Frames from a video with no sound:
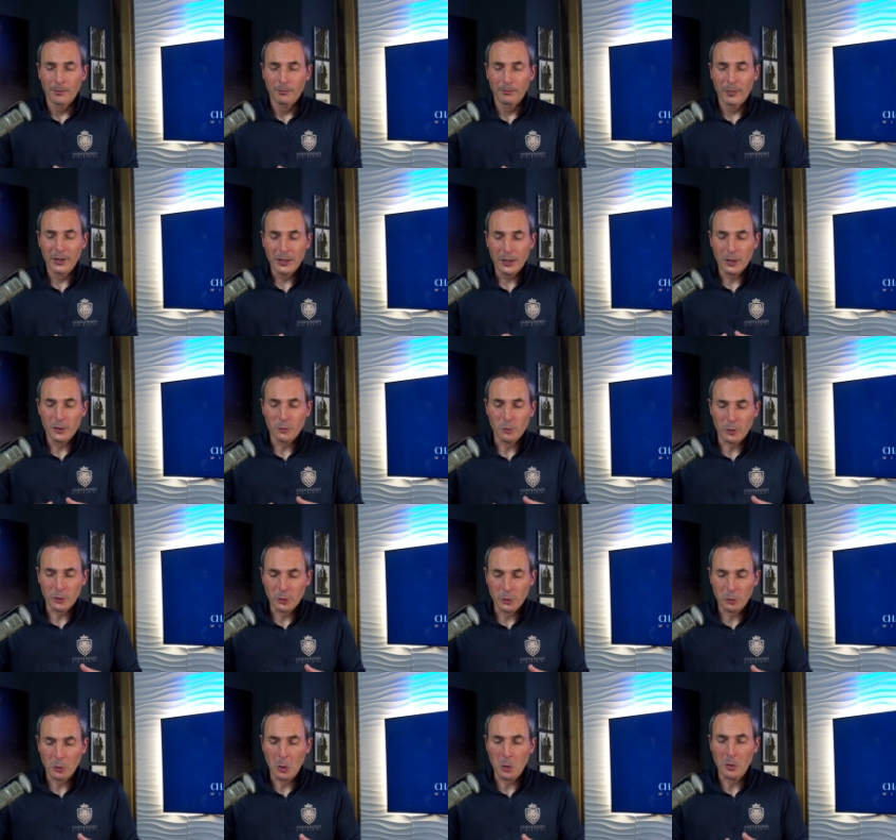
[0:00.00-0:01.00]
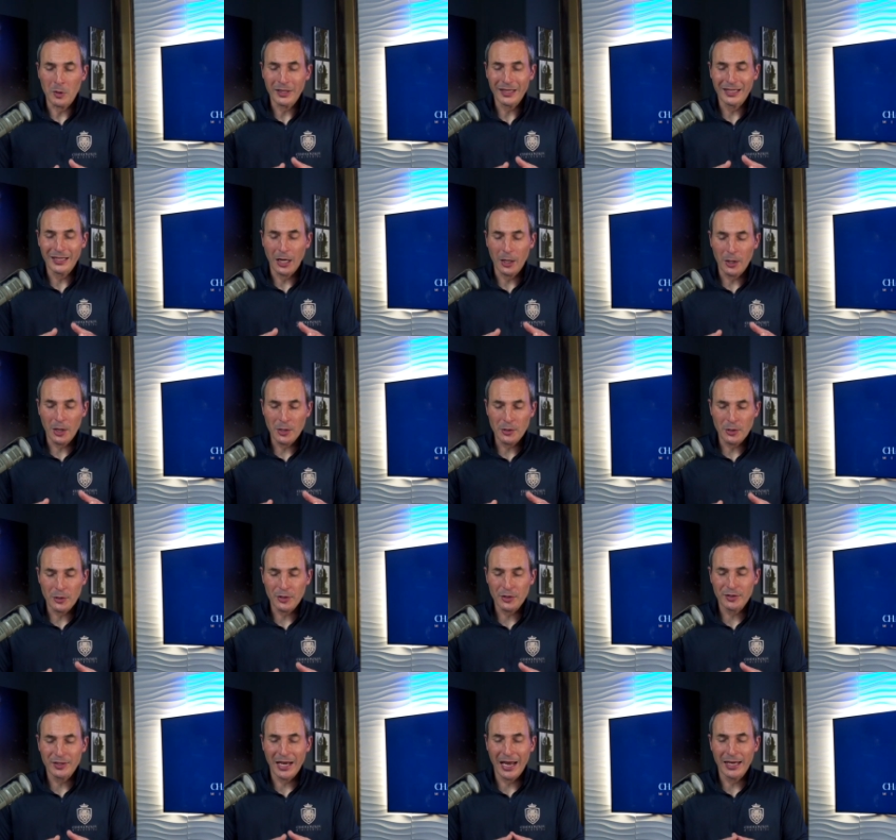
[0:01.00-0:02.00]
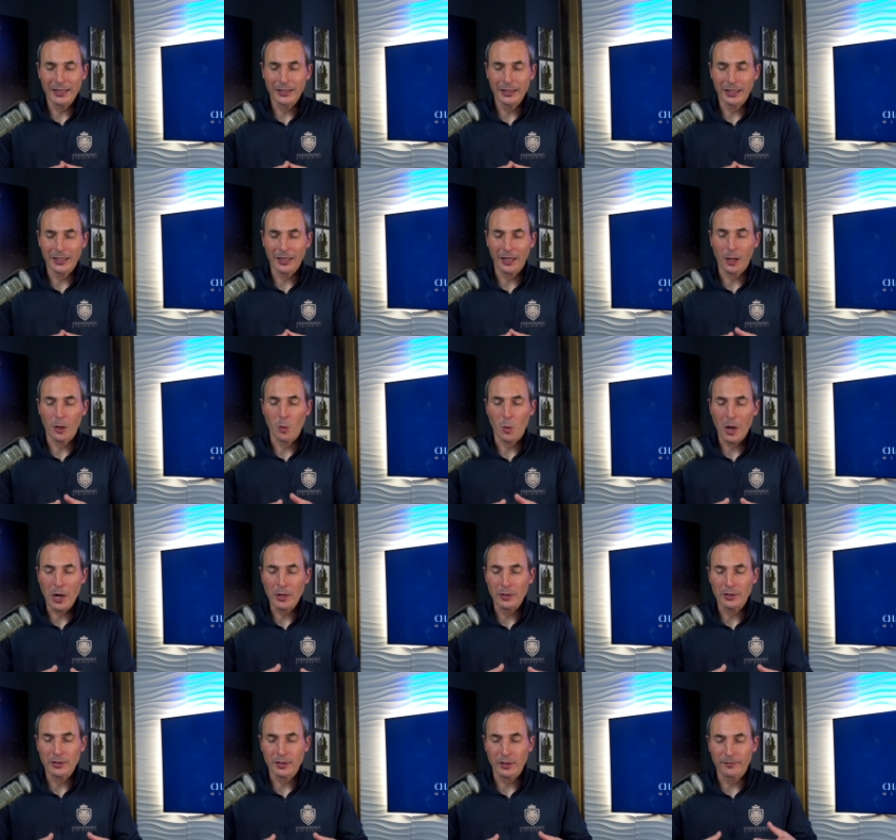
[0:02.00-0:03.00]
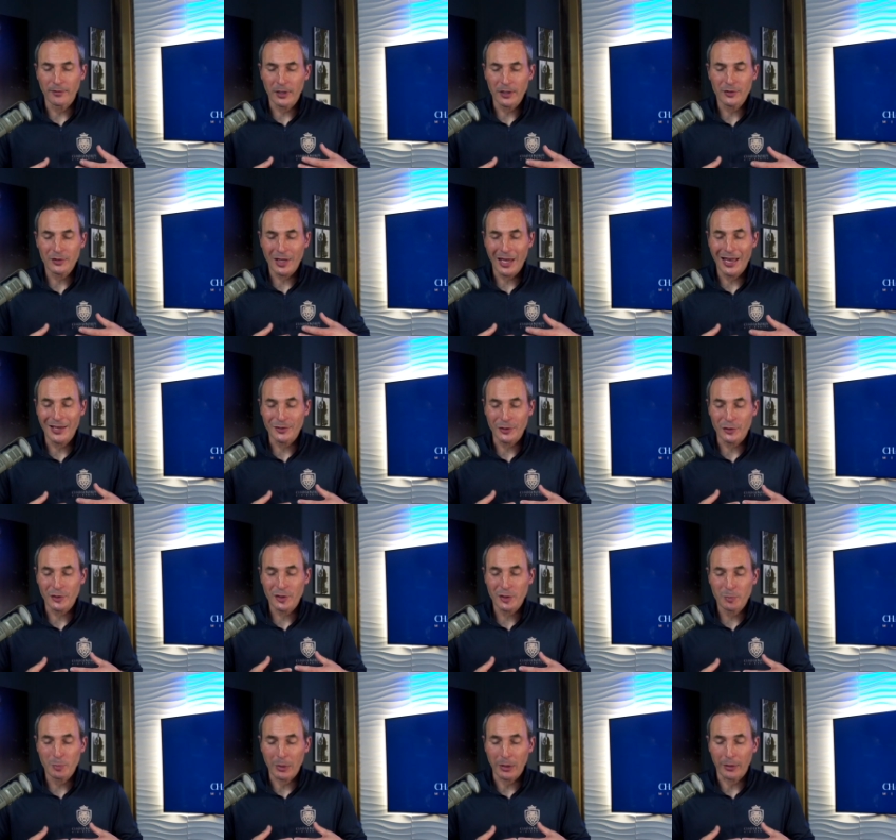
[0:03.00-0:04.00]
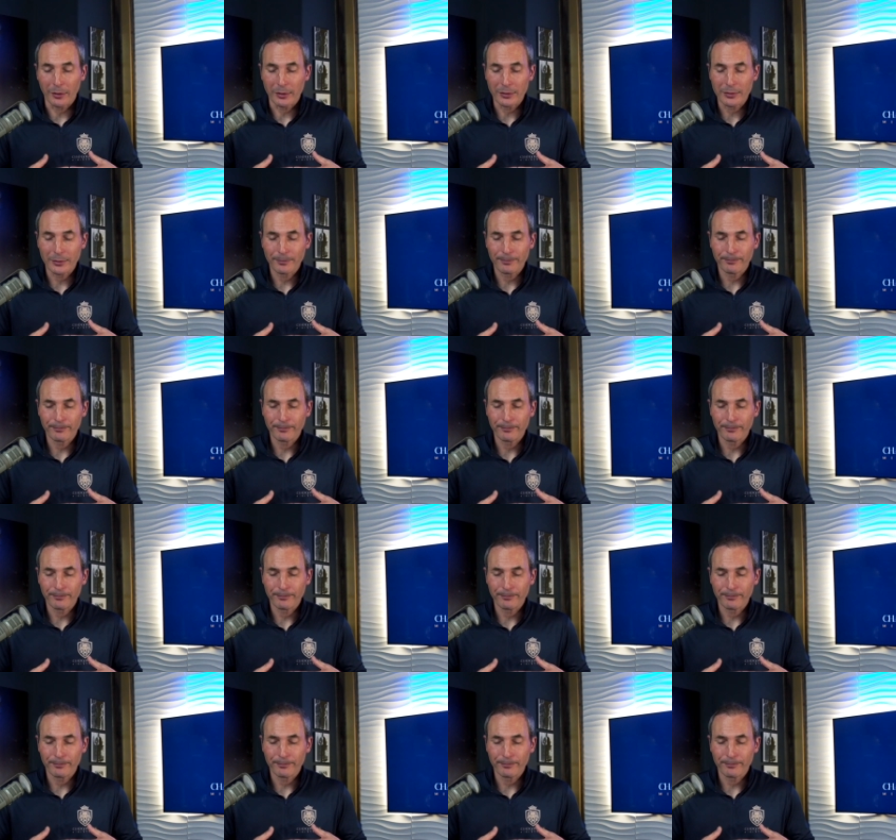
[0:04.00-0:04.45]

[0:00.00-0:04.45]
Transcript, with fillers: because we're growing in our understanding and our awareness of us as a spirit.